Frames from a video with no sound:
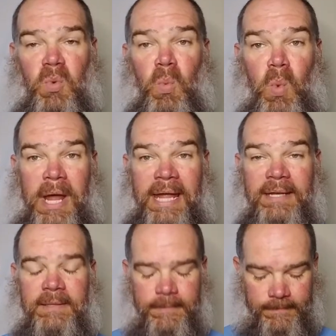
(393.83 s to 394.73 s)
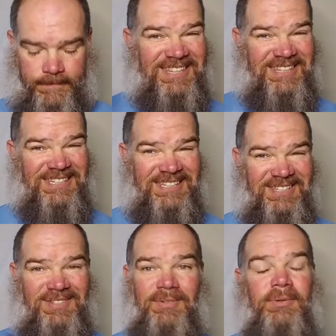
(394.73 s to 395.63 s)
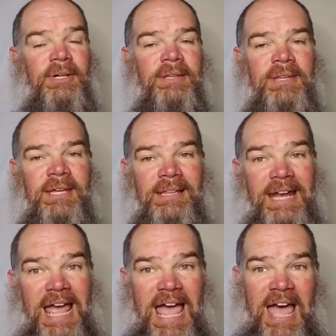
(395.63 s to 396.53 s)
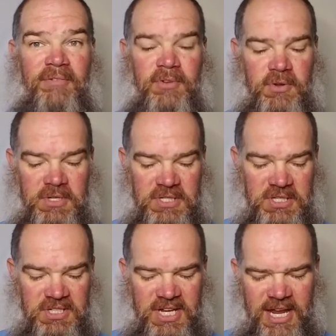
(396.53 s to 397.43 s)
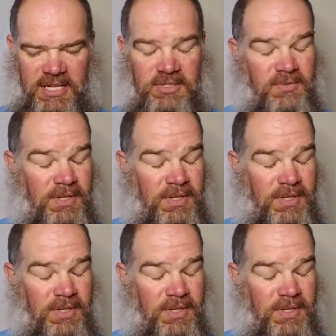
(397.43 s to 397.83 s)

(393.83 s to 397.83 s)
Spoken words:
Weight. This is the one thing that I have noticed has changed.